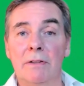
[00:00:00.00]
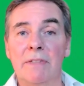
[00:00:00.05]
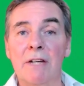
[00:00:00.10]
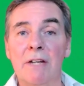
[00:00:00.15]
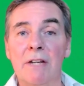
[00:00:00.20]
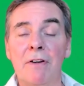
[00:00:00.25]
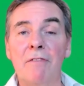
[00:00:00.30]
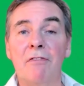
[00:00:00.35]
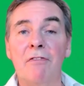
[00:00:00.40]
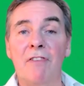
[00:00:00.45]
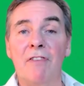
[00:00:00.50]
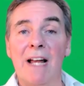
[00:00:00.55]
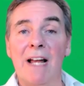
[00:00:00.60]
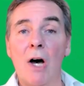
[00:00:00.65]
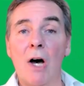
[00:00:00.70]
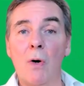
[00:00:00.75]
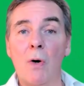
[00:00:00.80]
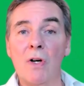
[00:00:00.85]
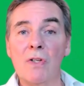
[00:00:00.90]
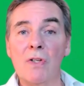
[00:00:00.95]
different
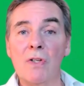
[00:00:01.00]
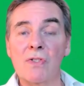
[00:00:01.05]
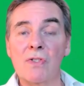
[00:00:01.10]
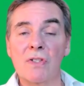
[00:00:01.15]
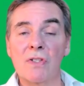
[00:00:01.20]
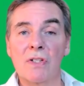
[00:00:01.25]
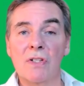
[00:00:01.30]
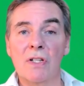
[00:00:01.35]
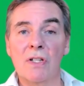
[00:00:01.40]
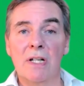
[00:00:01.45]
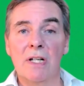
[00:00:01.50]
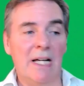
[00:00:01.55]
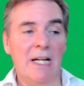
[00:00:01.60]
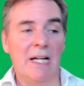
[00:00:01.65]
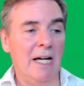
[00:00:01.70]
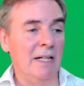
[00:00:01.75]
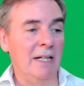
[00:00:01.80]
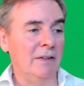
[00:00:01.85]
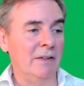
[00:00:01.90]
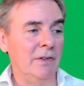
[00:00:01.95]
flowers
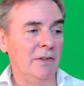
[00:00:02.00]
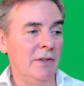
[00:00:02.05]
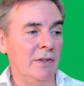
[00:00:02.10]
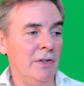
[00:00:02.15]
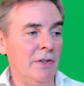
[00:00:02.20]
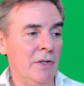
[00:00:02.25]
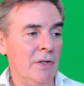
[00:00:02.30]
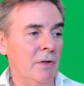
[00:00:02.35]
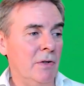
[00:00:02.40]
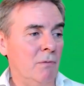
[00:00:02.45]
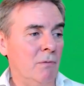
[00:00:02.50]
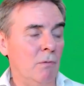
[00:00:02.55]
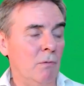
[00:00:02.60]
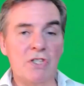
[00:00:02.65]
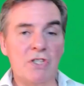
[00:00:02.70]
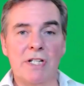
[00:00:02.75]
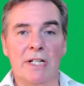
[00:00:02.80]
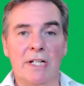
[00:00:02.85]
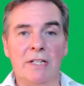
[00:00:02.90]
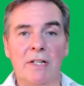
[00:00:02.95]
and
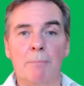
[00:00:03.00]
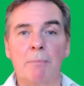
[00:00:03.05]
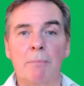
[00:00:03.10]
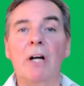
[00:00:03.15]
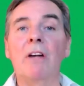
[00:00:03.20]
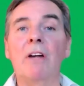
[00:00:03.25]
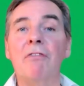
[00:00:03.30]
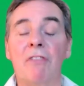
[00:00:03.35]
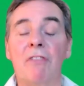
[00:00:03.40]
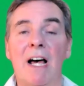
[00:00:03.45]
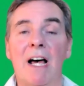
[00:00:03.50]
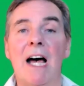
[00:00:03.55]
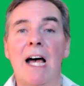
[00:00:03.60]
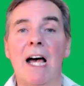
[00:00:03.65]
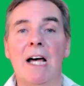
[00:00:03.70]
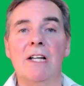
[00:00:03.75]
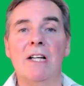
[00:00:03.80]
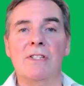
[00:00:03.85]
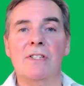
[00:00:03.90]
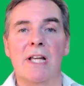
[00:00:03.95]
watching the
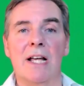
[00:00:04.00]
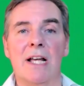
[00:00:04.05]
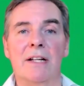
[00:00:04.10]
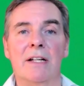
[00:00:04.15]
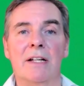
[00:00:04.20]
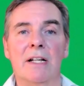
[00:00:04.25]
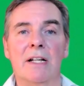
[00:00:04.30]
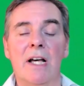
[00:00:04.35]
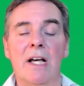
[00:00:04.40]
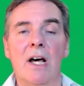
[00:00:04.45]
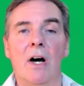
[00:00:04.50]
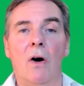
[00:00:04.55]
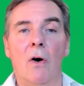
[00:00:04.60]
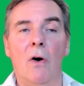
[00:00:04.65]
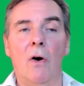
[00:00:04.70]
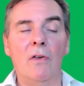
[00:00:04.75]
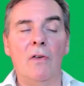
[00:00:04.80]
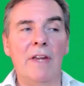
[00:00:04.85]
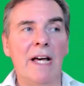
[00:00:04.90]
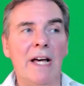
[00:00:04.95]
butterflies and
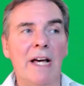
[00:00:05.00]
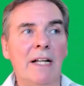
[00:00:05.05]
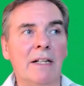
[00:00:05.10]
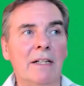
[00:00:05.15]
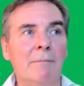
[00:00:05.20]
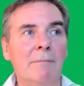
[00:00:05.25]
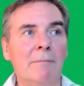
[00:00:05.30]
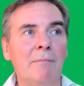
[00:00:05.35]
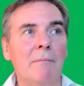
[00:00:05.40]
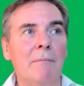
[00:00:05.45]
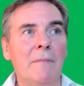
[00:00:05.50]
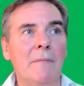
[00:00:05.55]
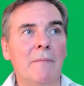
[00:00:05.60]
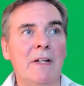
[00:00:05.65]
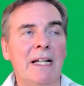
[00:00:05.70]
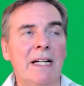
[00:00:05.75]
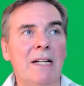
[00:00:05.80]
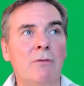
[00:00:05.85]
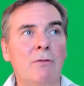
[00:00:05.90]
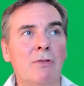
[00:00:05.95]
all that.
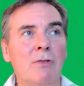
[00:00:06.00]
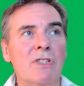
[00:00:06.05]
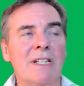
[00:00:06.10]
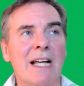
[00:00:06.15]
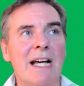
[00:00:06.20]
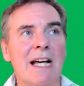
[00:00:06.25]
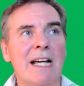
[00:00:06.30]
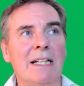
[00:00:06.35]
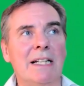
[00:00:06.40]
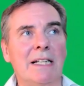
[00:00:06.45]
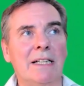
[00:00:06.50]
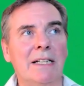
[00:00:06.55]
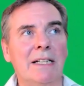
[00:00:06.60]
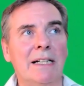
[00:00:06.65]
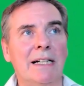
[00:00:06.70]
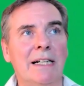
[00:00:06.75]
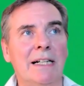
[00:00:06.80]
It was like,